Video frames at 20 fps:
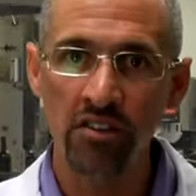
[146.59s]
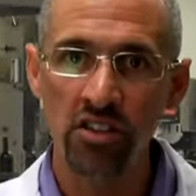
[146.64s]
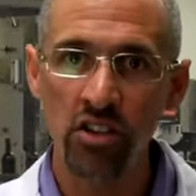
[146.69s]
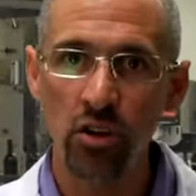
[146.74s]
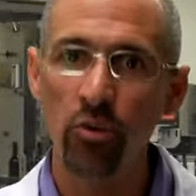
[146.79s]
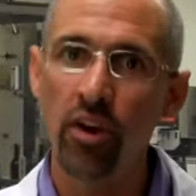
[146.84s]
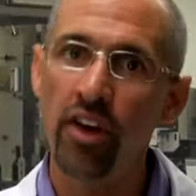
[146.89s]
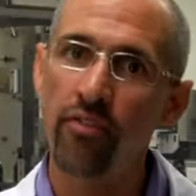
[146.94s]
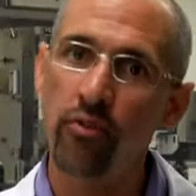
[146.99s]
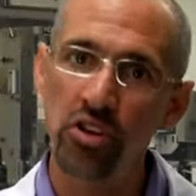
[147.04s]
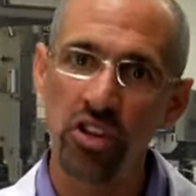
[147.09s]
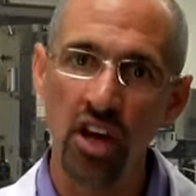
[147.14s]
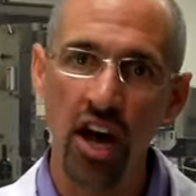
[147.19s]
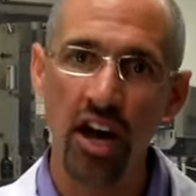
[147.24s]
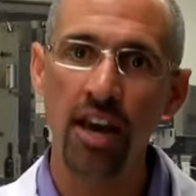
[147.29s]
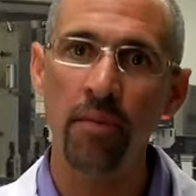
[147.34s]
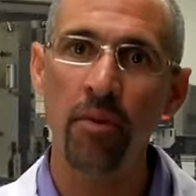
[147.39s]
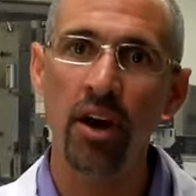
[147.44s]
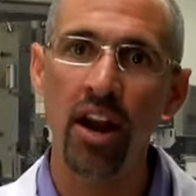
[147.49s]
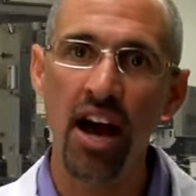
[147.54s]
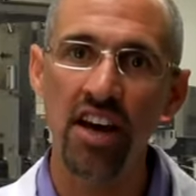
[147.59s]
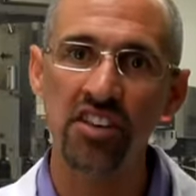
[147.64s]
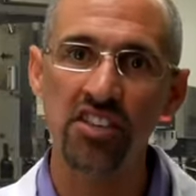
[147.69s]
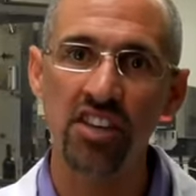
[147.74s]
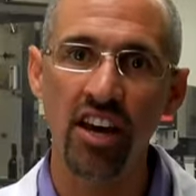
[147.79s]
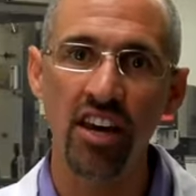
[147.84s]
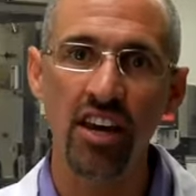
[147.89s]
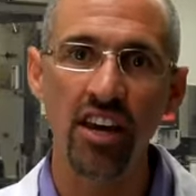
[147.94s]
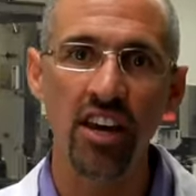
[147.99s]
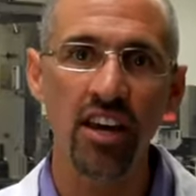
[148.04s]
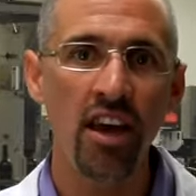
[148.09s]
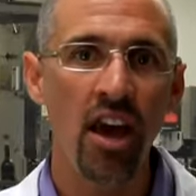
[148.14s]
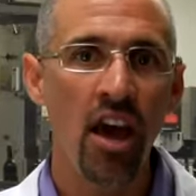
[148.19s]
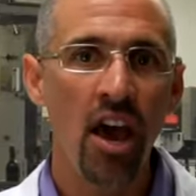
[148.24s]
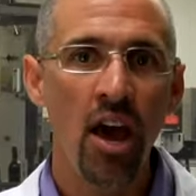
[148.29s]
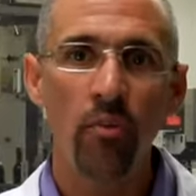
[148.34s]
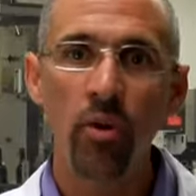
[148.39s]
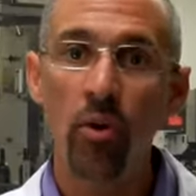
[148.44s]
So if we're talking about acai,